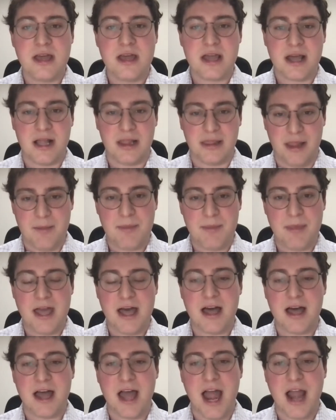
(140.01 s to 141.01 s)

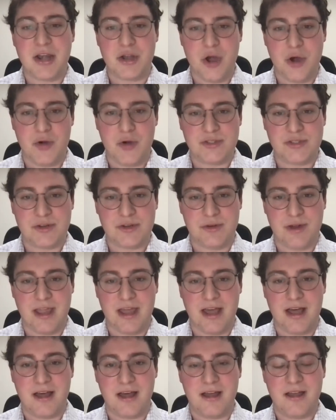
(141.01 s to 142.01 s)
Colombia, and Costa
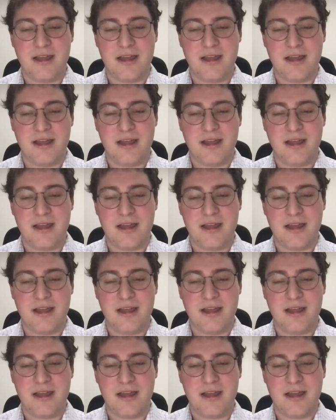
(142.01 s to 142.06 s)
Rica.